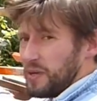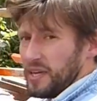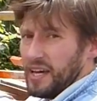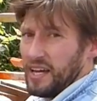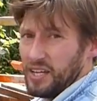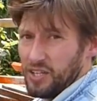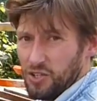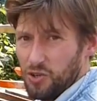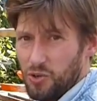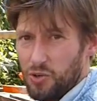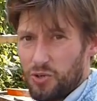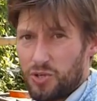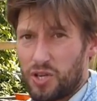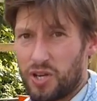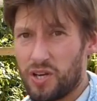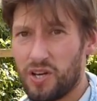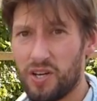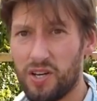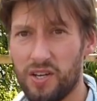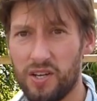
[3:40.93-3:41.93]
we can't use
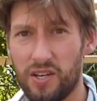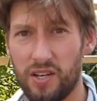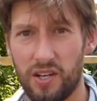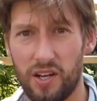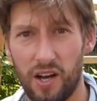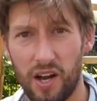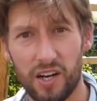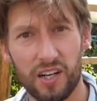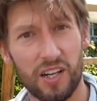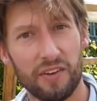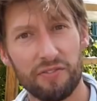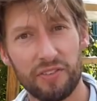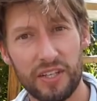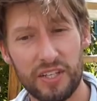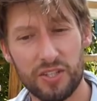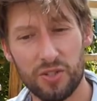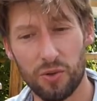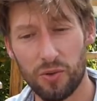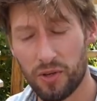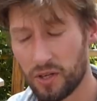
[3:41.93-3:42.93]
our
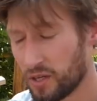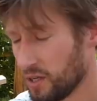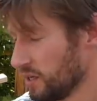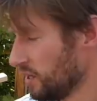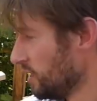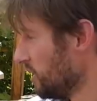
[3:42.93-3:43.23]
lovely door,